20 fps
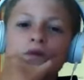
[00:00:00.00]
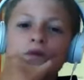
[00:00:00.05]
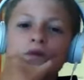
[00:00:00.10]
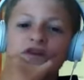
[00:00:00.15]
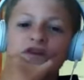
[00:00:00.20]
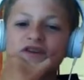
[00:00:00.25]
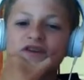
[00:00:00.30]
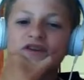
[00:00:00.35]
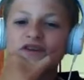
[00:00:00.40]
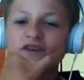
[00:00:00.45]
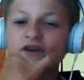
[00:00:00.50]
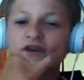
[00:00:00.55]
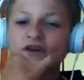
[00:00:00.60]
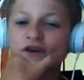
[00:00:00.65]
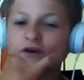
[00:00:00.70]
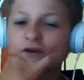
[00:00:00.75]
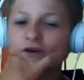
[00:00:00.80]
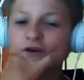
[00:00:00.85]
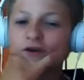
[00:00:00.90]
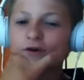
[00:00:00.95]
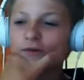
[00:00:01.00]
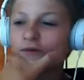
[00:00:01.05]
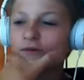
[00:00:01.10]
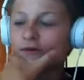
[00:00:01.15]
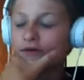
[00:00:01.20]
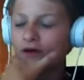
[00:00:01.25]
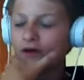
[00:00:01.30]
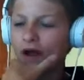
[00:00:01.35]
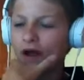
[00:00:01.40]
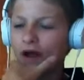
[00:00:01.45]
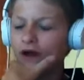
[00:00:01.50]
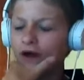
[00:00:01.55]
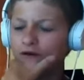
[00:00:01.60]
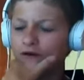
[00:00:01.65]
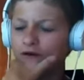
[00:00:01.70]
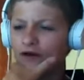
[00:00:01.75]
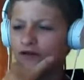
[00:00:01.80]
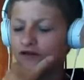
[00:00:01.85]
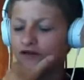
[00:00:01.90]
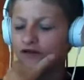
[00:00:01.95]
Nintendo, I
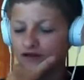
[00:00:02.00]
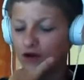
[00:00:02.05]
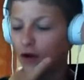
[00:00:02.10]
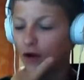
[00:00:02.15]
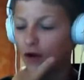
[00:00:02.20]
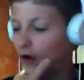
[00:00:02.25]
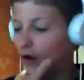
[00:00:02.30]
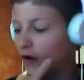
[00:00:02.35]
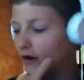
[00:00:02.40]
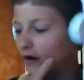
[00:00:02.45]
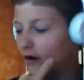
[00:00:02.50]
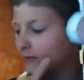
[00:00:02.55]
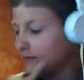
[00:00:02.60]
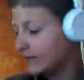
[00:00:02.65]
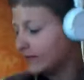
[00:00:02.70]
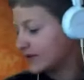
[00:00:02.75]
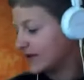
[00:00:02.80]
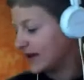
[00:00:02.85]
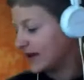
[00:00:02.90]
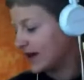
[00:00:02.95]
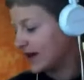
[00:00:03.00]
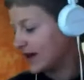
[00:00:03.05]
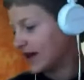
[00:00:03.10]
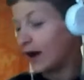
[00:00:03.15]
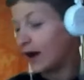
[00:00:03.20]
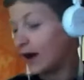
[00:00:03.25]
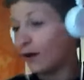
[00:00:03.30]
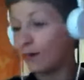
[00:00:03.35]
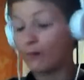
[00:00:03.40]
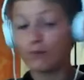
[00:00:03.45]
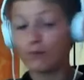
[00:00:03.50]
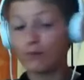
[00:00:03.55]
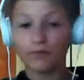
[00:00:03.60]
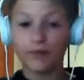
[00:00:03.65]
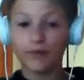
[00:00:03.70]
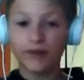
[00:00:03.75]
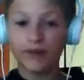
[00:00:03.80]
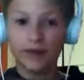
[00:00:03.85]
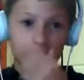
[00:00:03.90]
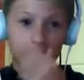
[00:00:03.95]
find this odd, seeing how
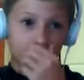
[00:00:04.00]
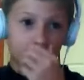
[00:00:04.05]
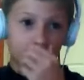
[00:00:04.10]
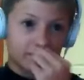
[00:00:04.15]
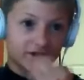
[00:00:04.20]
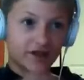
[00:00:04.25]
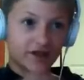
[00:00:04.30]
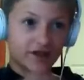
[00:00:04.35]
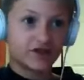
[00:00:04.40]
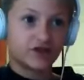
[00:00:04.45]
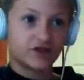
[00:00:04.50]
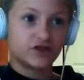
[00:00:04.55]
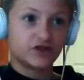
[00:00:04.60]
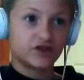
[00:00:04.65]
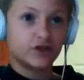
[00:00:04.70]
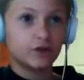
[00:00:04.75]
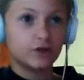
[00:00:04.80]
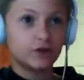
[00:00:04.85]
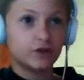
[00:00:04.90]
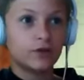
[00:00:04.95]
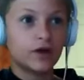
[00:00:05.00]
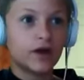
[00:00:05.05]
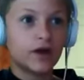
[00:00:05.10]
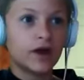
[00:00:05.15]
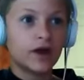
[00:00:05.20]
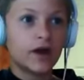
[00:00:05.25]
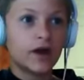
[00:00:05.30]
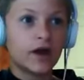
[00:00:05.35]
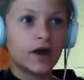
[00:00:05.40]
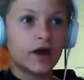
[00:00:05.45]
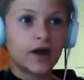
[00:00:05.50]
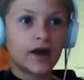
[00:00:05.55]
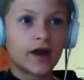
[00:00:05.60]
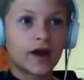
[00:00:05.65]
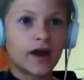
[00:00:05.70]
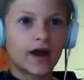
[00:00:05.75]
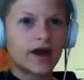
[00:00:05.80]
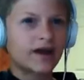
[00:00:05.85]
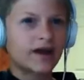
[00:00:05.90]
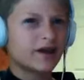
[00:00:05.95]
the PlayStation 2
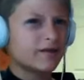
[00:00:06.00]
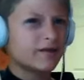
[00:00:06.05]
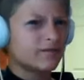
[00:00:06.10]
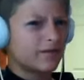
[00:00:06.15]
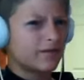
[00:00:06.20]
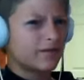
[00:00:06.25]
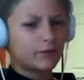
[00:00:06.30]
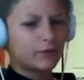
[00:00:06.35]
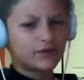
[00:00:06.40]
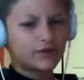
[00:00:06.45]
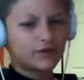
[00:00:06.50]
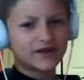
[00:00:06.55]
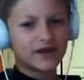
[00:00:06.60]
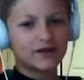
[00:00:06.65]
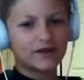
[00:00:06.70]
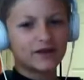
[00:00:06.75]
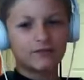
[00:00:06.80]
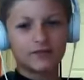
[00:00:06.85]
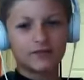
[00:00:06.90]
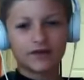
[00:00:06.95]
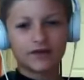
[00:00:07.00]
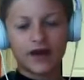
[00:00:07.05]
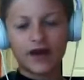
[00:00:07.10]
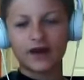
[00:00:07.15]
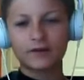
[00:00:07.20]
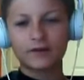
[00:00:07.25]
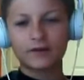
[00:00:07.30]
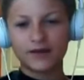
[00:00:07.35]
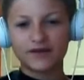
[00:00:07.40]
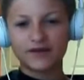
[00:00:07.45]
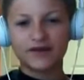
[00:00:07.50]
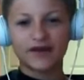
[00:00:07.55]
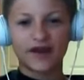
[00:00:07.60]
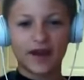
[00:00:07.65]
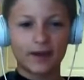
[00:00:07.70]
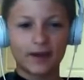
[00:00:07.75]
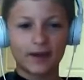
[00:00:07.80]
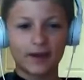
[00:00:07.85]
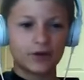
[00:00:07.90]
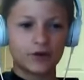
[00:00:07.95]
I would say, kind of beats the
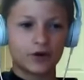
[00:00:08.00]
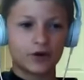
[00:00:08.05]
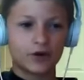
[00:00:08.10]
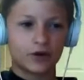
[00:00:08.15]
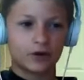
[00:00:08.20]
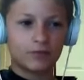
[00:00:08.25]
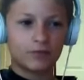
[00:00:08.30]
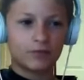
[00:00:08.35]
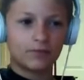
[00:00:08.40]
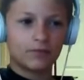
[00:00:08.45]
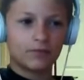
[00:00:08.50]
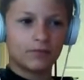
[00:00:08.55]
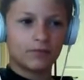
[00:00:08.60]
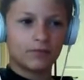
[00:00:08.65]
GameCube